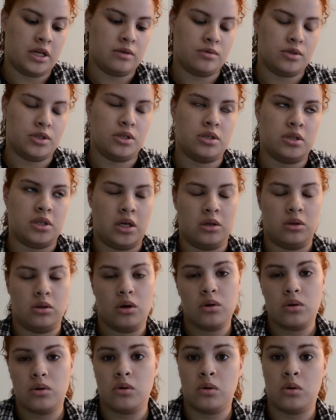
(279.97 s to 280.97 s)
which is a
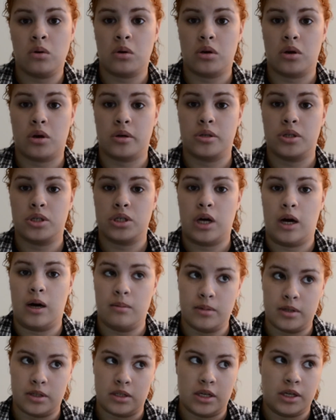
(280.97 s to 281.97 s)
local yarn shop
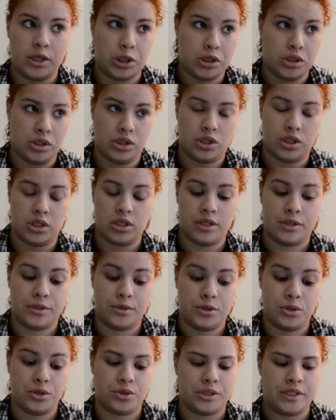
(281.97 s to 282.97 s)
that's actually just down the
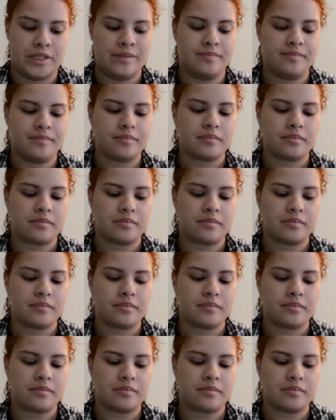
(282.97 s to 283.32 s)
street.